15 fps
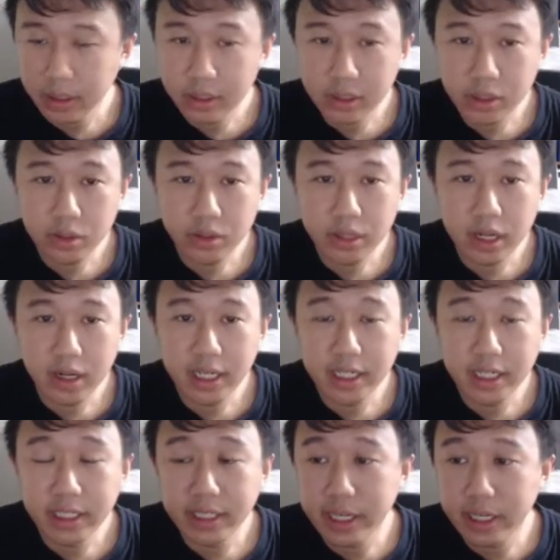So now let
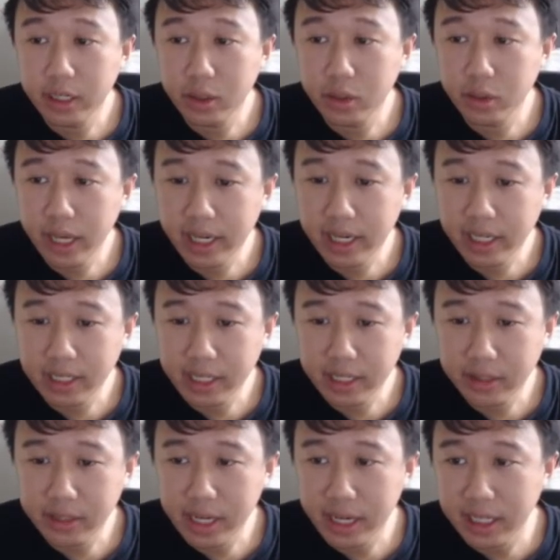us take a look at the
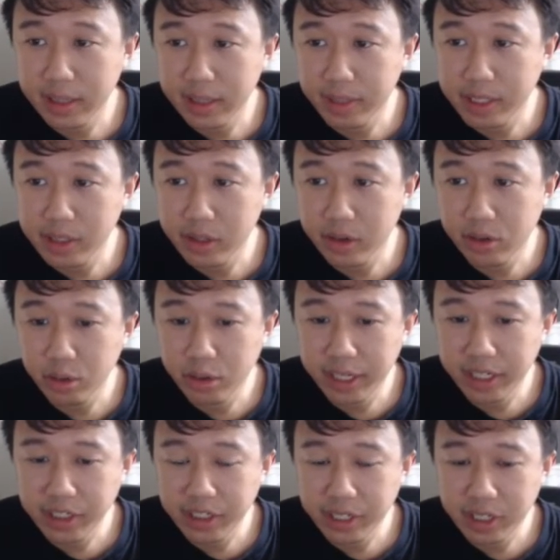sales item that's on
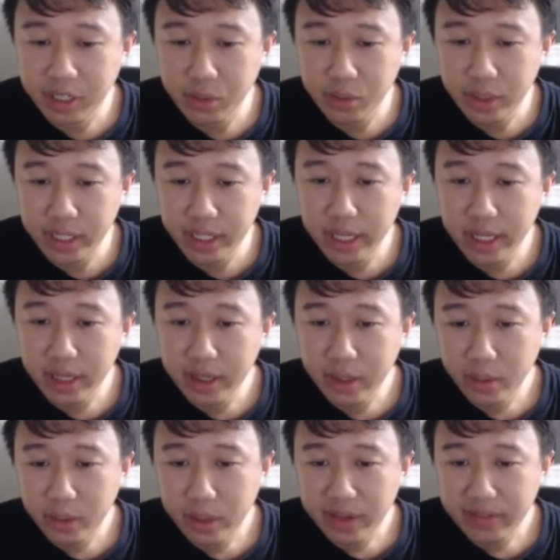rotation this week.
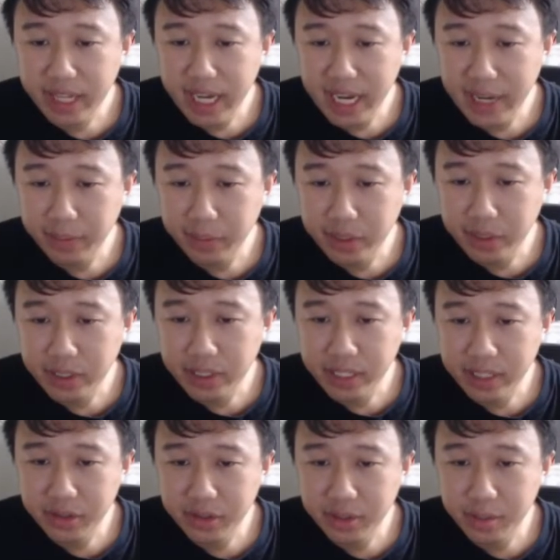We have the Hyper
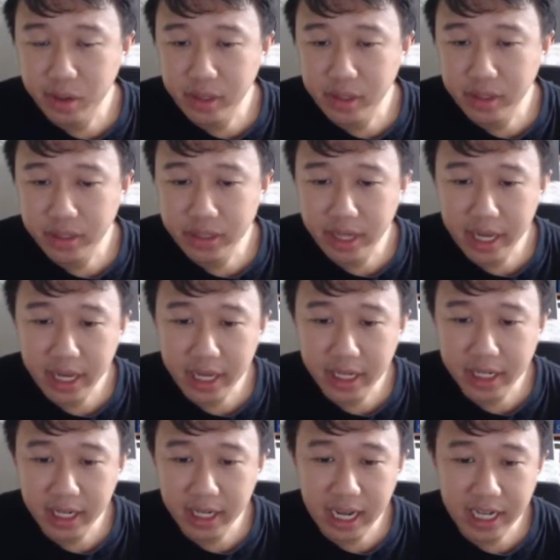Accessory Box and
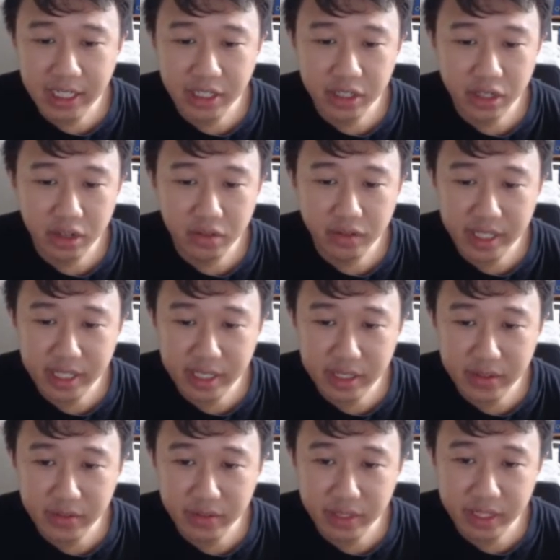the Large
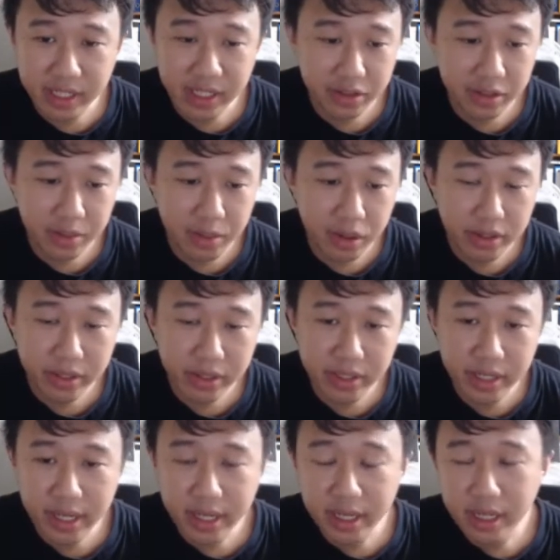Offensive Accessory Box.
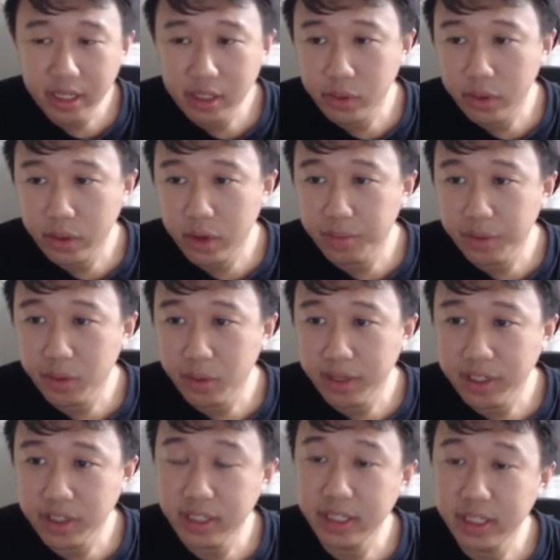So a common
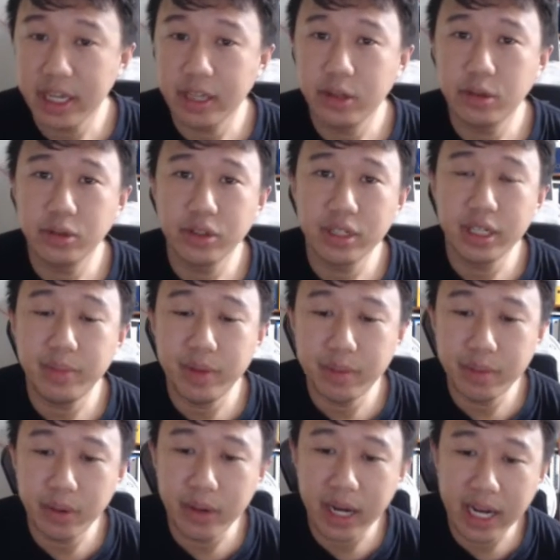question that usually
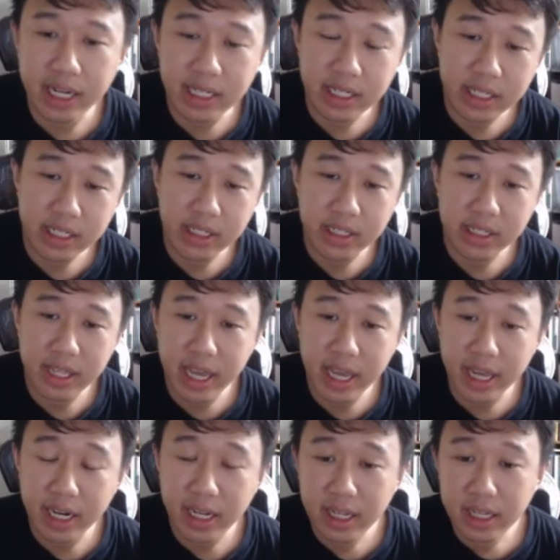people ask is
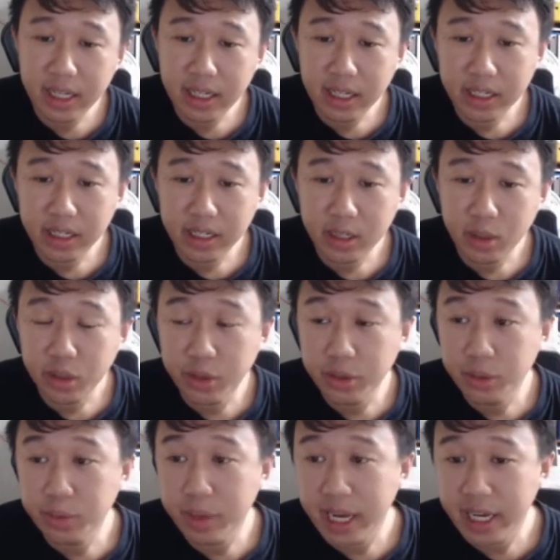that should
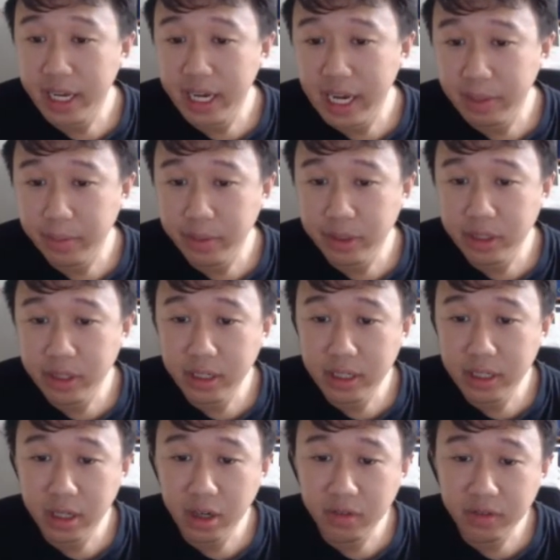you buy a Hyper
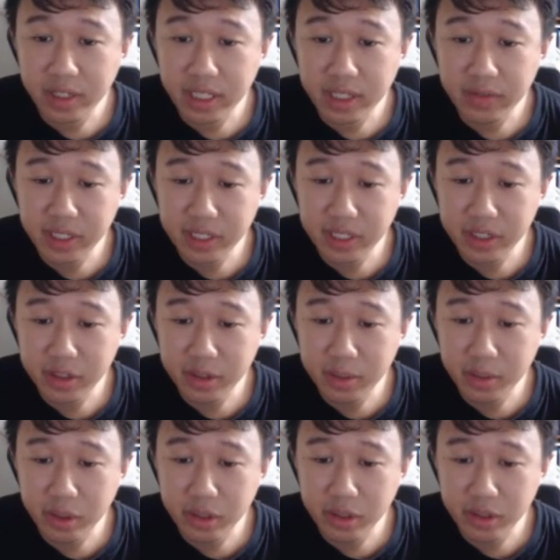Offensive Accessory
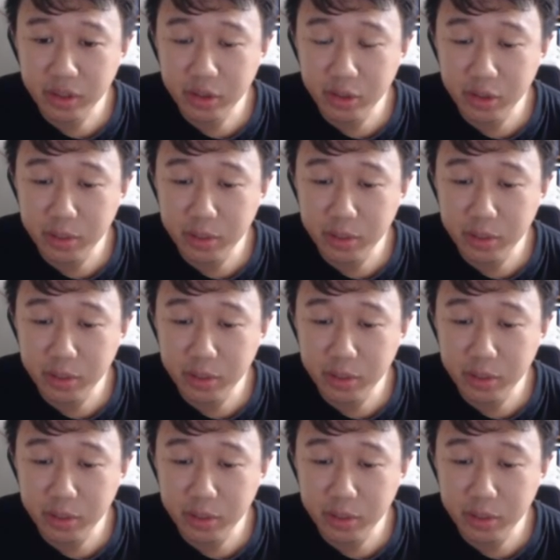Box or should you